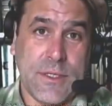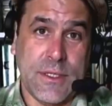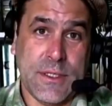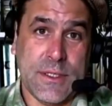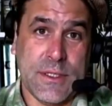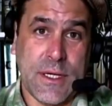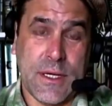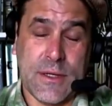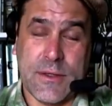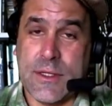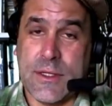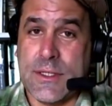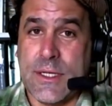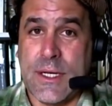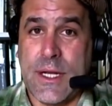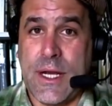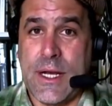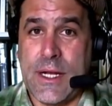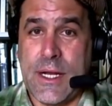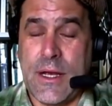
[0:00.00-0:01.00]
G-Sync, does
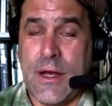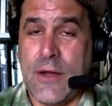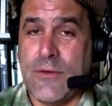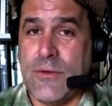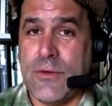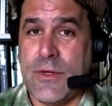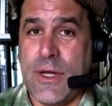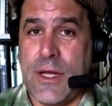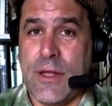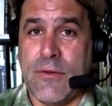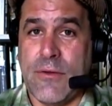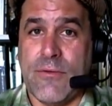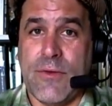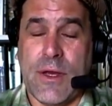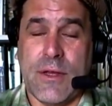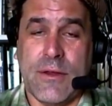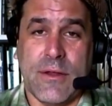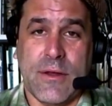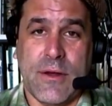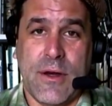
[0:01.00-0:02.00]
not add a $100
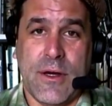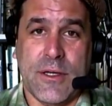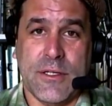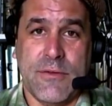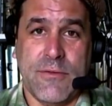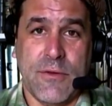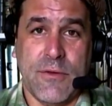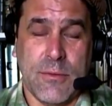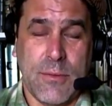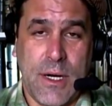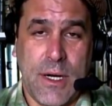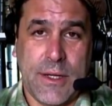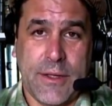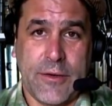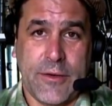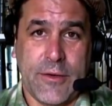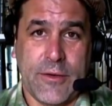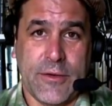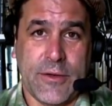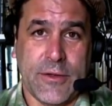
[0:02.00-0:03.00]
VIG to the cost of your
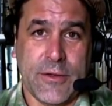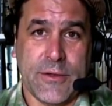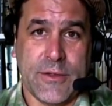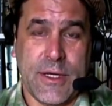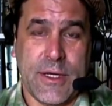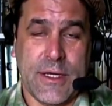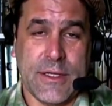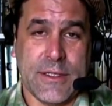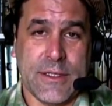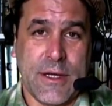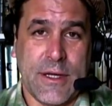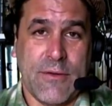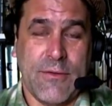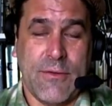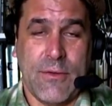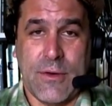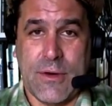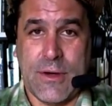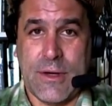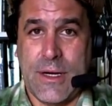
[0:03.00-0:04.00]
monitor and is
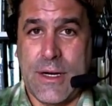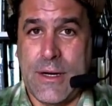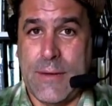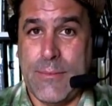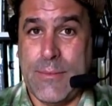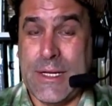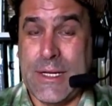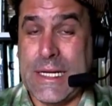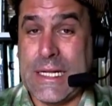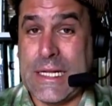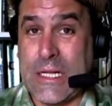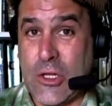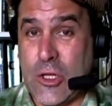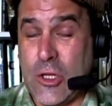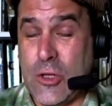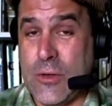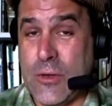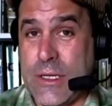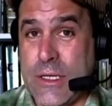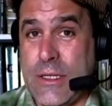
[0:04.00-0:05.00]
therefore been
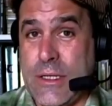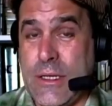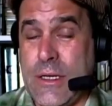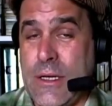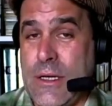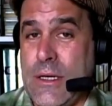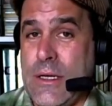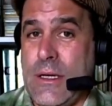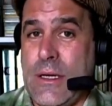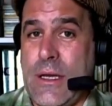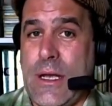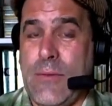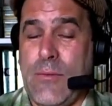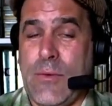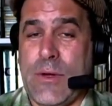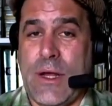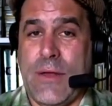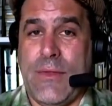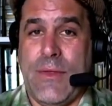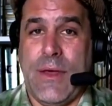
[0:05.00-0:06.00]
included
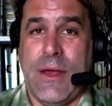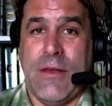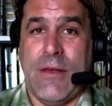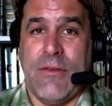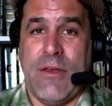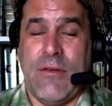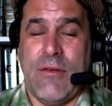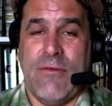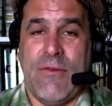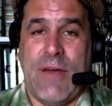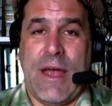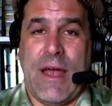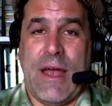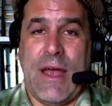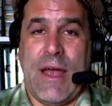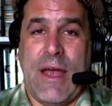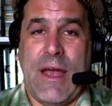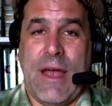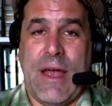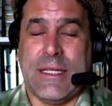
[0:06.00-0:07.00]
in what I think is a
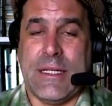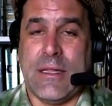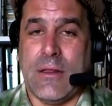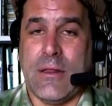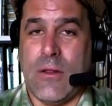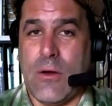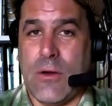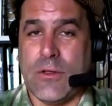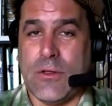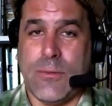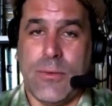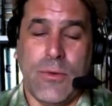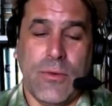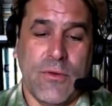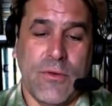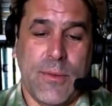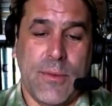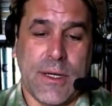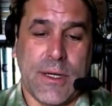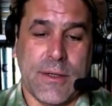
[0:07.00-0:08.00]
vastly larger pool
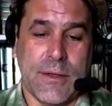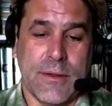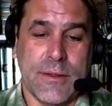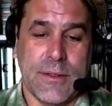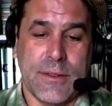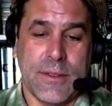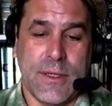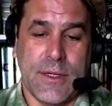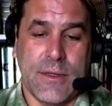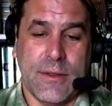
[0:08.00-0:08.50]
of monitors.